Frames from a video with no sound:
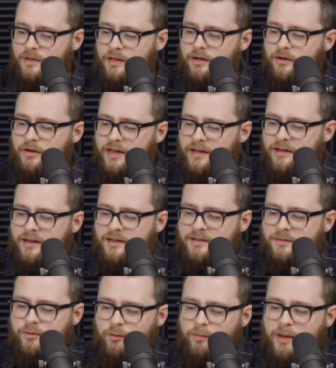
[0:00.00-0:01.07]
You know, get get
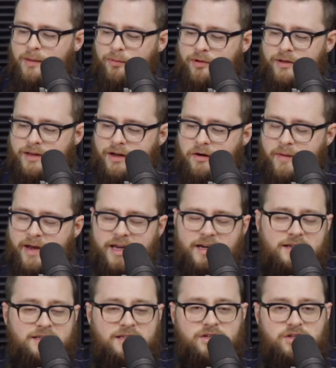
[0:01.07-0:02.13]
some new people in there
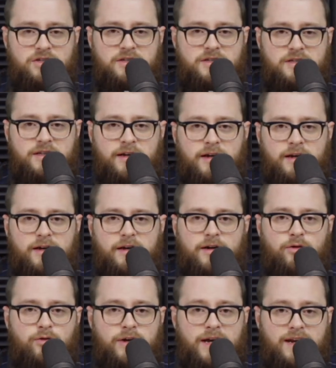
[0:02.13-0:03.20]
making decisions uh,
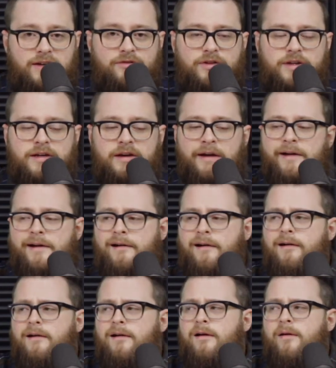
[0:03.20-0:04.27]
creatively.
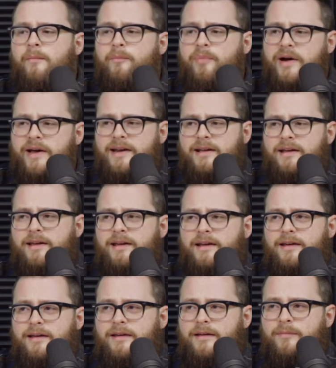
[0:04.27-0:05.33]
But
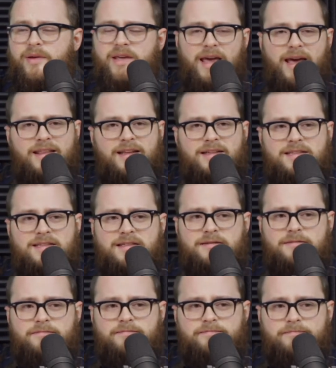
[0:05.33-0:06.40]
but yeah, that's